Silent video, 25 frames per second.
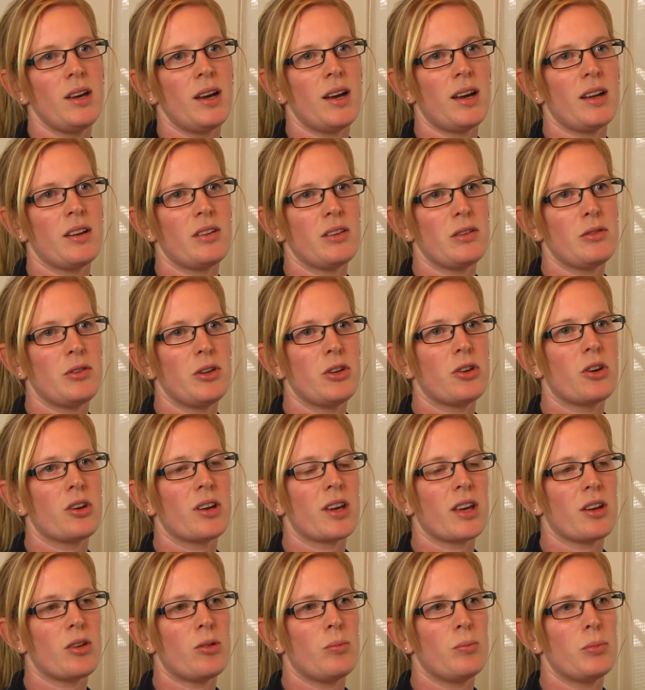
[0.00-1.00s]
and if you can
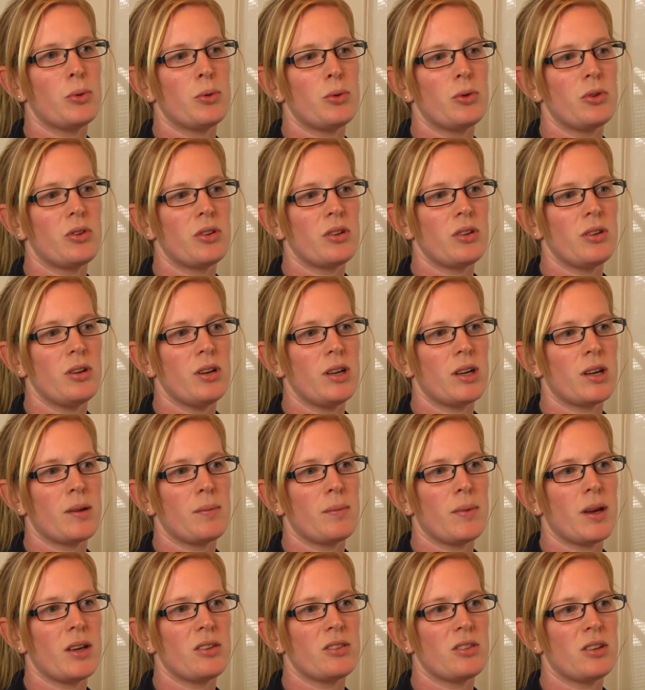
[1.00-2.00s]
get on board
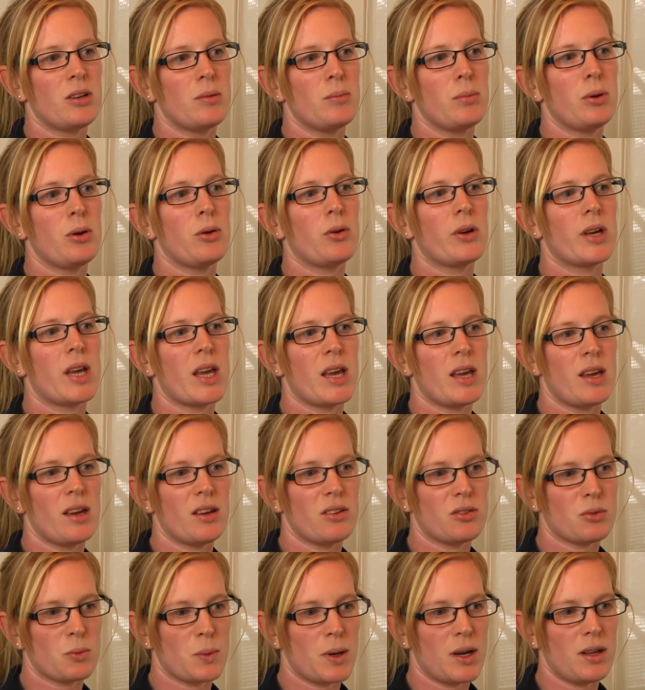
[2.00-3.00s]
um, as an employee
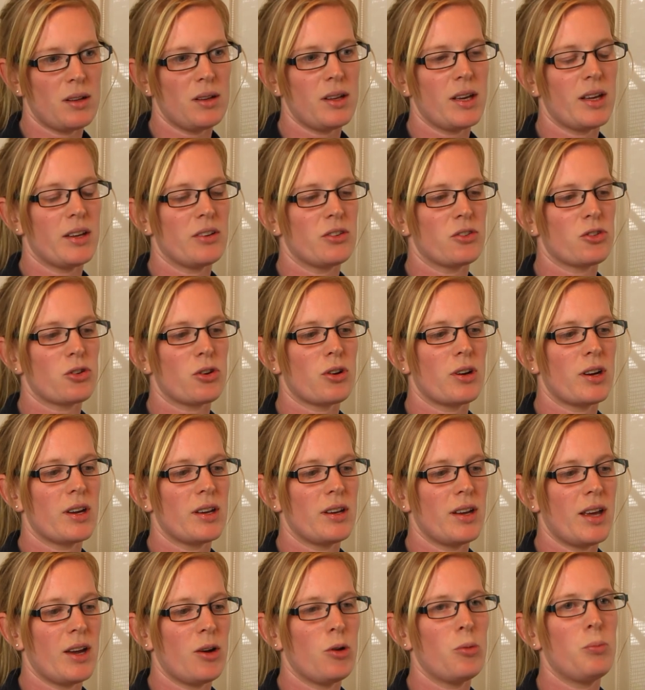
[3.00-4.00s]
as well and try
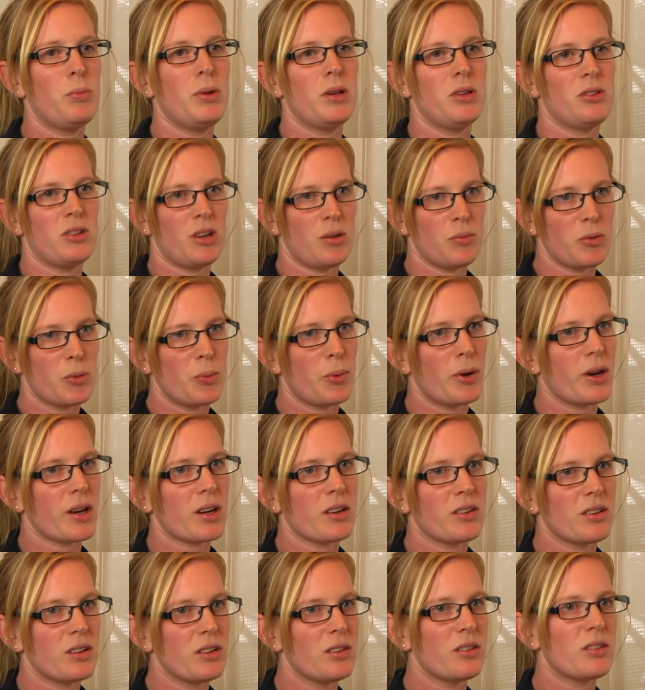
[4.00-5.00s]
and help build up the
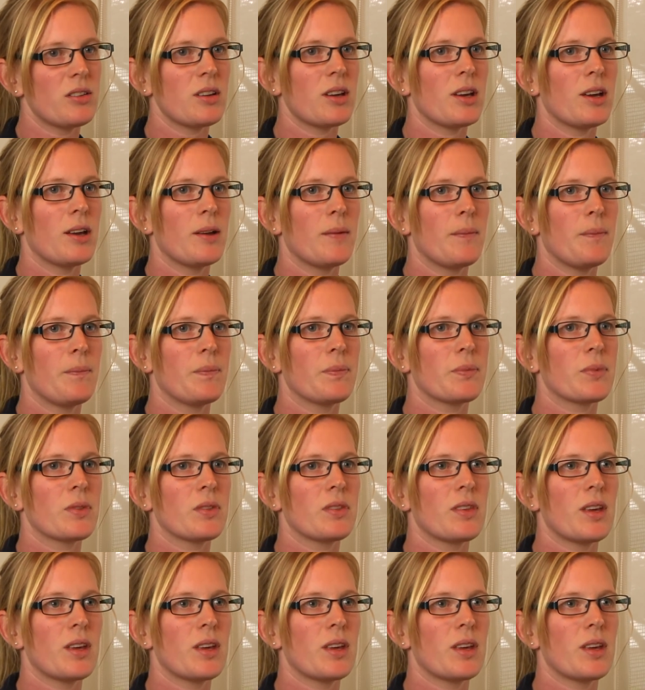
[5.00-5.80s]
practice um,